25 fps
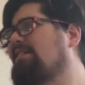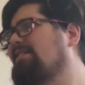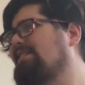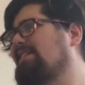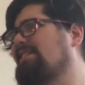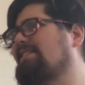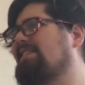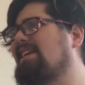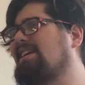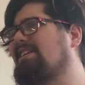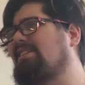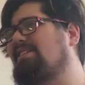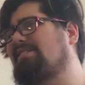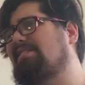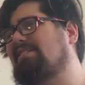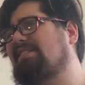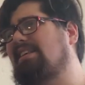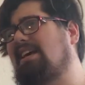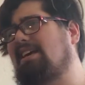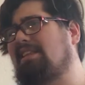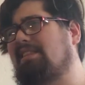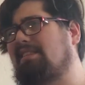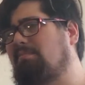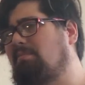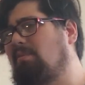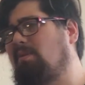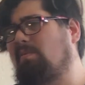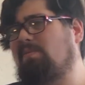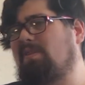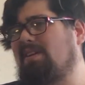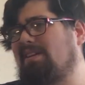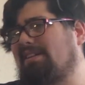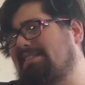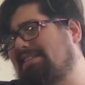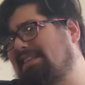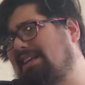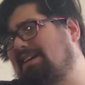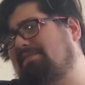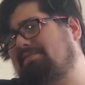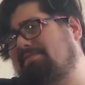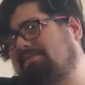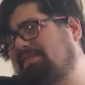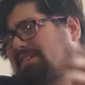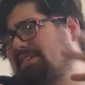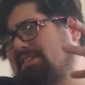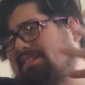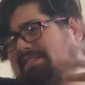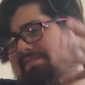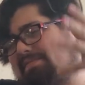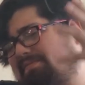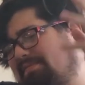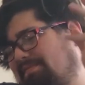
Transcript: Just like you said, the movie itself is